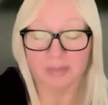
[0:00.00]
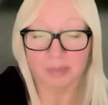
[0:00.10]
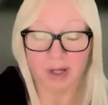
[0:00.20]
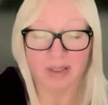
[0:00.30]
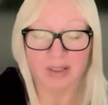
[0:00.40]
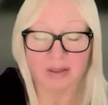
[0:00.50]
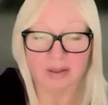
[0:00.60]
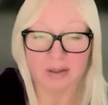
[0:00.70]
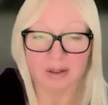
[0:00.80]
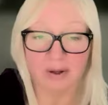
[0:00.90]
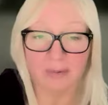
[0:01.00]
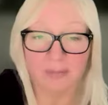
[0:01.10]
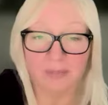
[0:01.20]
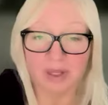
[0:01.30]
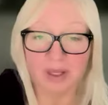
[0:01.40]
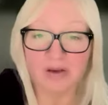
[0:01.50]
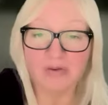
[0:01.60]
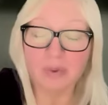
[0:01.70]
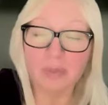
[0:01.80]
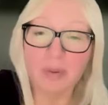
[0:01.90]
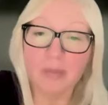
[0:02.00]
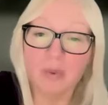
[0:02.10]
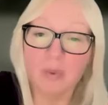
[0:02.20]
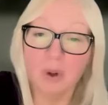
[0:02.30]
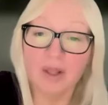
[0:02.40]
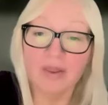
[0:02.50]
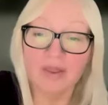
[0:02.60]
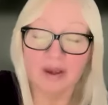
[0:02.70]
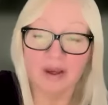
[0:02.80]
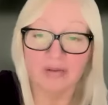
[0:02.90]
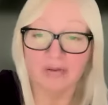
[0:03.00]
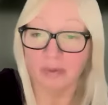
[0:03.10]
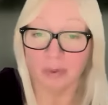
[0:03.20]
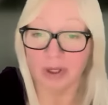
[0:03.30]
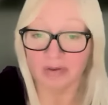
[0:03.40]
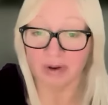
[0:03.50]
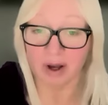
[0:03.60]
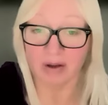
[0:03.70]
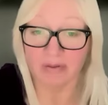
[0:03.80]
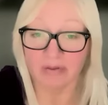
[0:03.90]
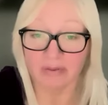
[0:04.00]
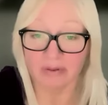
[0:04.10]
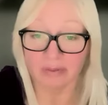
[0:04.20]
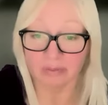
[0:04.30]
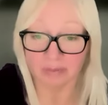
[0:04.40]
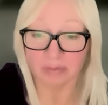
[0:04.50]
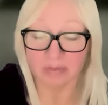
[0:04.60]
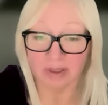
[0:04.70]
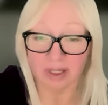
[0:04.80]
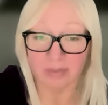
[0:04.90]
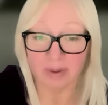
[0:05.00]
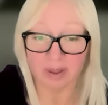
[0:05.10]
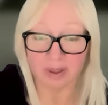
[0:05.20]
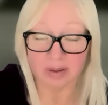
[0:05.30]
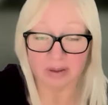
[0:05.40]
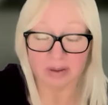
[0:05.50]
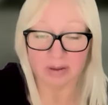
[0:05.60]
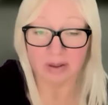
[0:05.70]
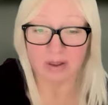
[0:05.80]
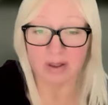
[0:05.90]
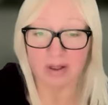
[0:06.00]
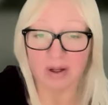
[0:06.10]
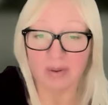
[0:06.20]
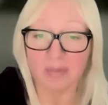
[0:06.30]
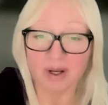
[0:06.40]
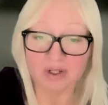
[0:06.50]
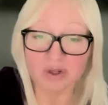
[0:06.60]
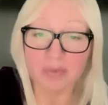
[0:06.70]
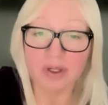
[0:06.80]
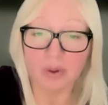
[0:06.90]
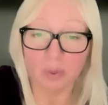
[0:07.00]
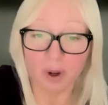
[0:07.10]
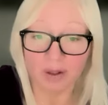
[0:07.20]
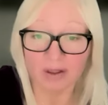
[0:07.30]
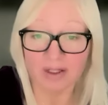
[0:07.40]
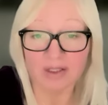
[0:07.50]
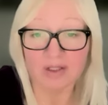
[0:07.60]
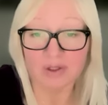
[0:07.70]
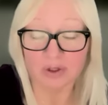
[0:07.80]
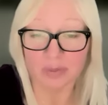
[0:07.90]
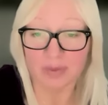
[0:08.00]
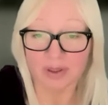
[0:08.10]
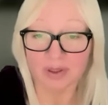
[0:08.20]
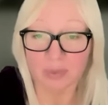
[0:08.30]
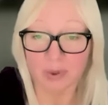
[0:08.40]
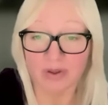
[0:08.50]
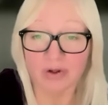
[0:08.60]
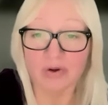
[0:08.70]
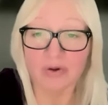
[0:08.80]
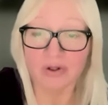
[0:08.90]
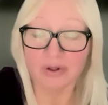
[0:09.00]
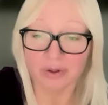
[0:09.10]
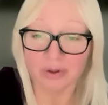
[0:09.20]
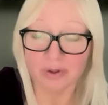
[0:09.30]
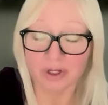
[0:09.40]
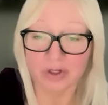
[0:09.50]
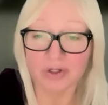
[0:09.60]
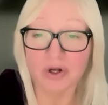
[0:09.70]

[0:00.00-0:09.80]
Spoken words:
practice. If you remember one thing from week 5, let it be this. Measurement quality determines whether your conclusions